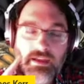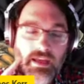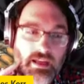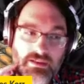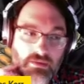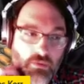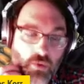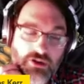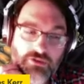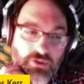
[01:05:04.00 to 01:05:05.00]
handsome,
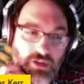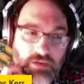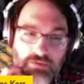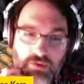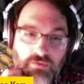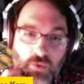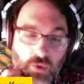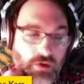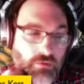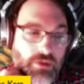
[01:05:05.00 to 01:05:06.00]
wonderful games with
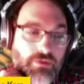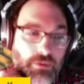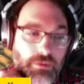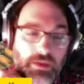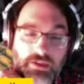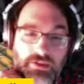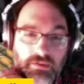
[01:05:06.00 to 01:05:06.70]
four and with three players,